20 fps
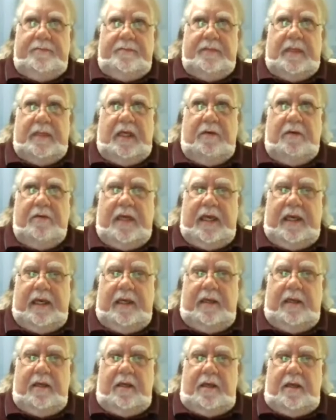
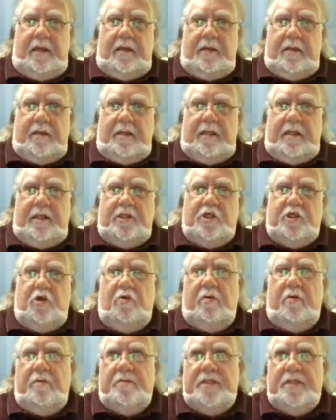okay. In
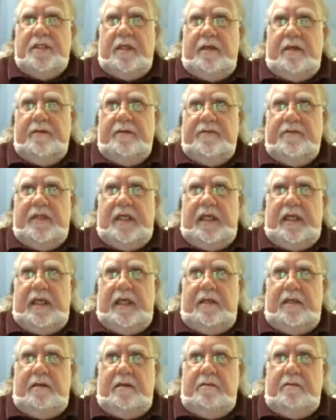terms of
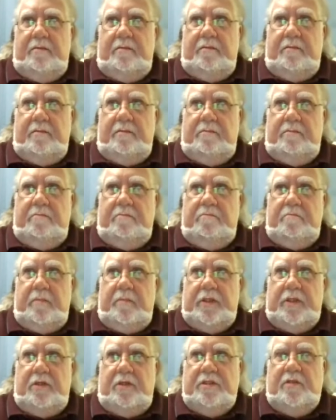
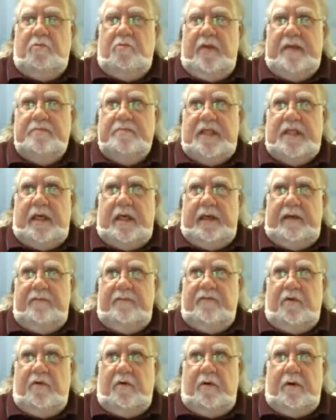there's a website
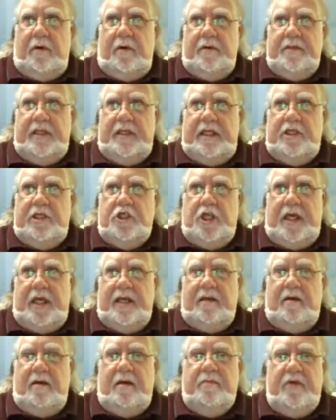for the
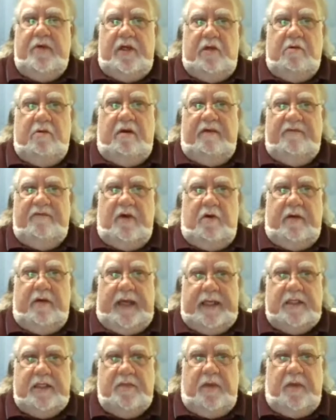Shag Harbour UFO
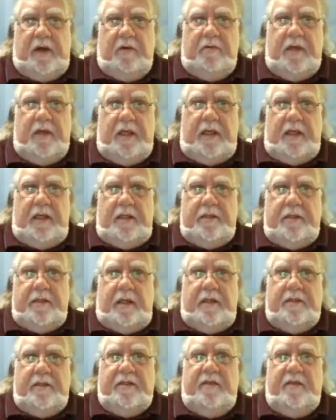Expo.
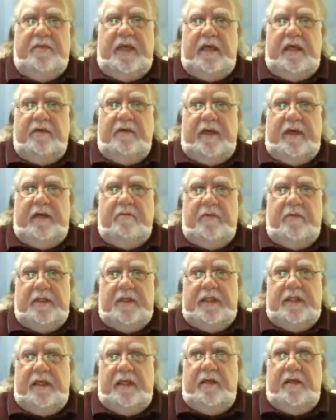The big event with
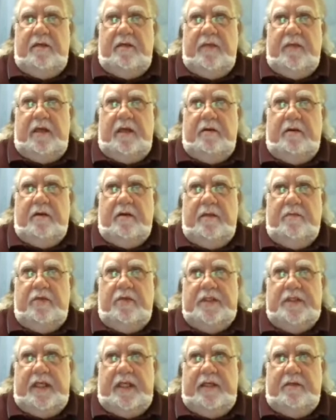the American
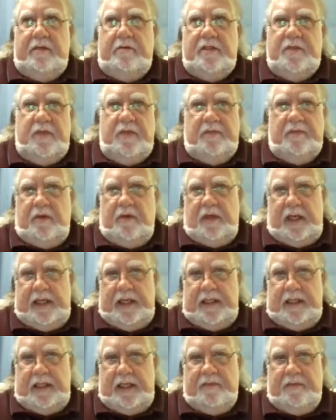presenters, people
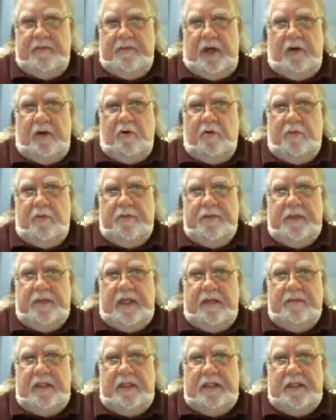like Nick Pope, Debbie